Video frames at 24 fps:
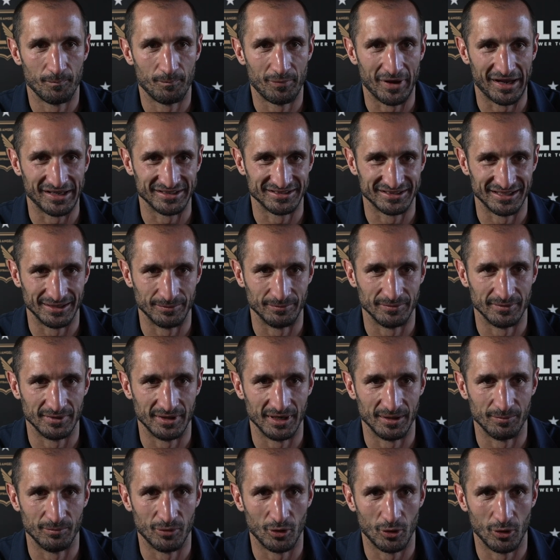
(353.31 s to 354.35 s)
pass him
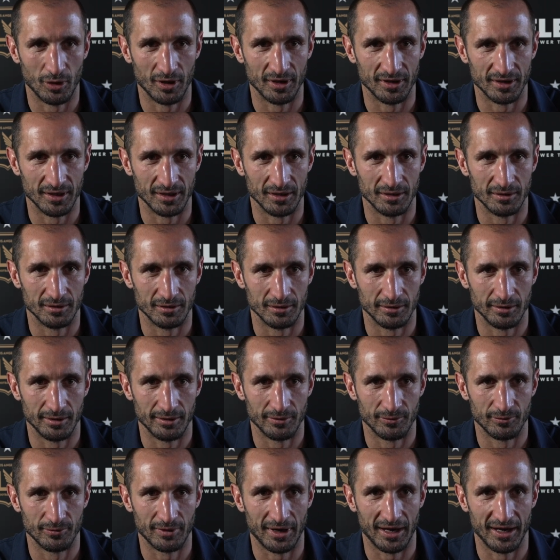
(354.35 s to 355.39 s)
the ball in
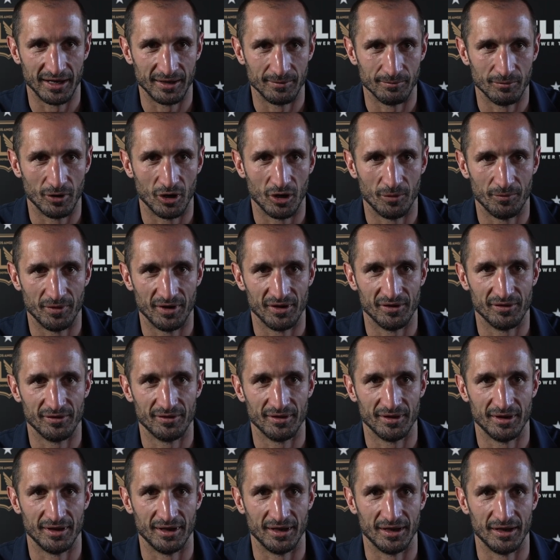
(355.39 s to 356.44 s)
the right
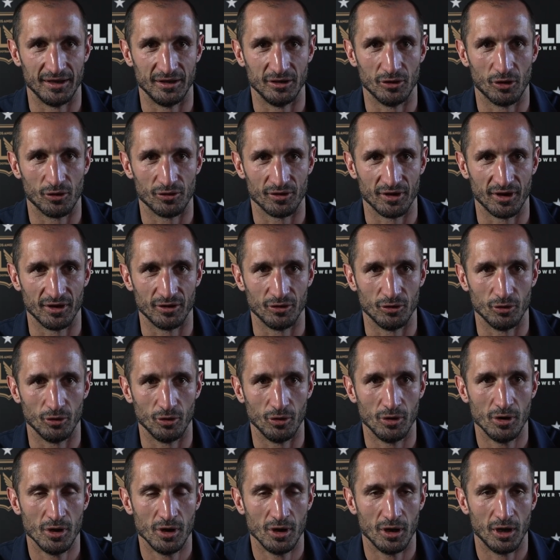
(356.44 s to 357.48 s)
moment in order
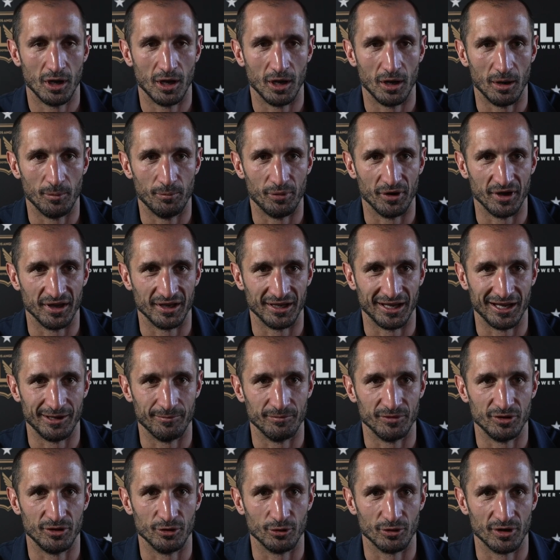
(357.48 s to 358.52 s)
to bring
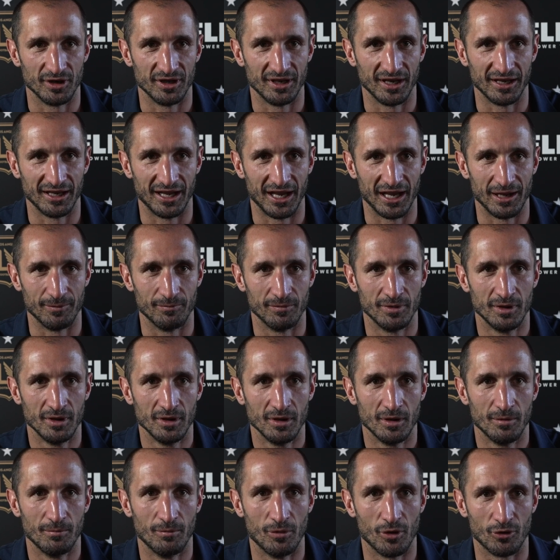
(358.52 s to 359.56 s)
him during the game
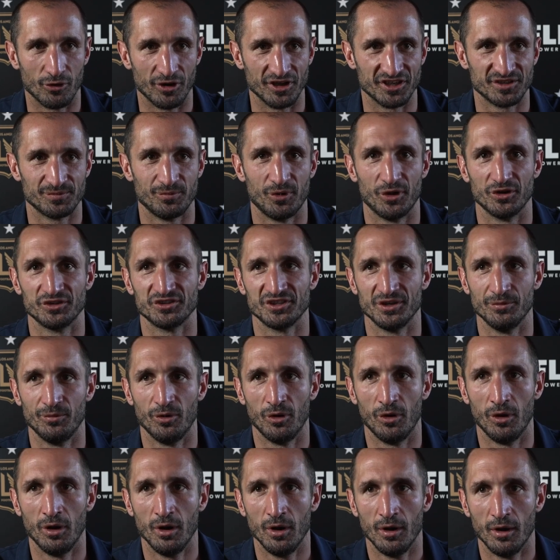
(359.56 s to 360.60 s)
more as
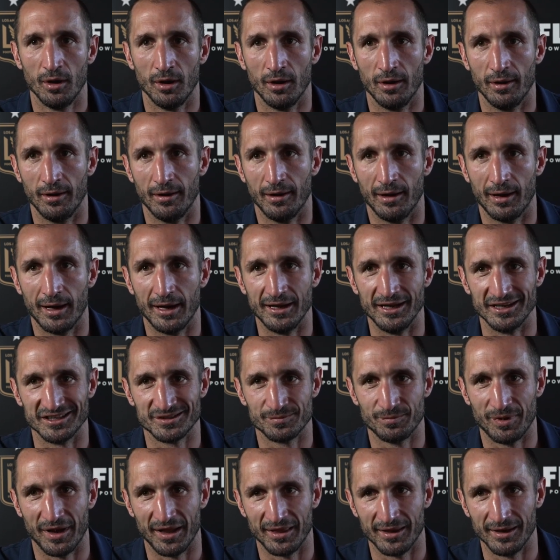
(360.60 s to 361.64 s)
possible. I
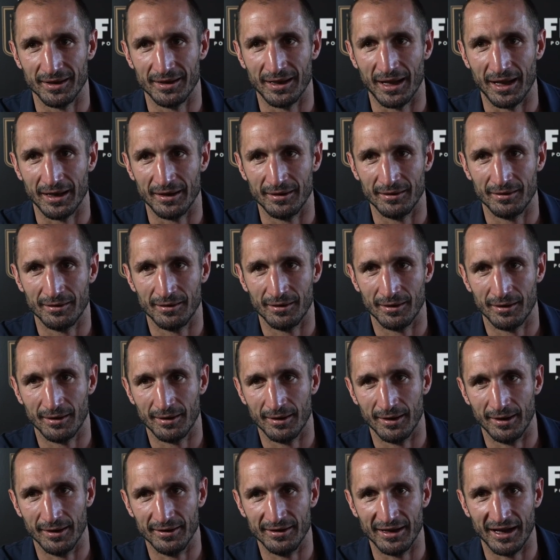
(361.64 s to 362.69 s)
expected that
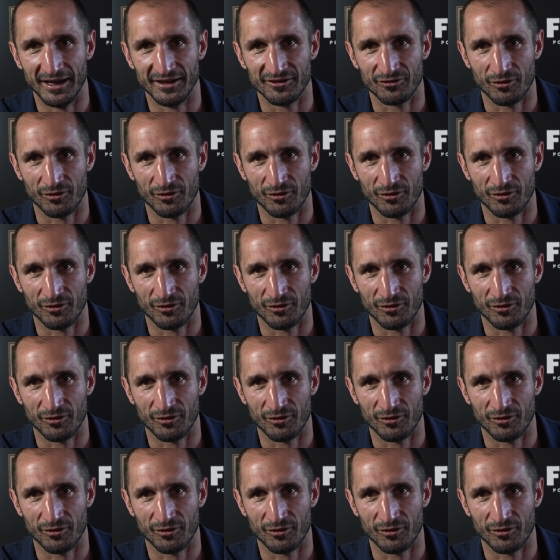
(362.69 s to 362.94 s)
they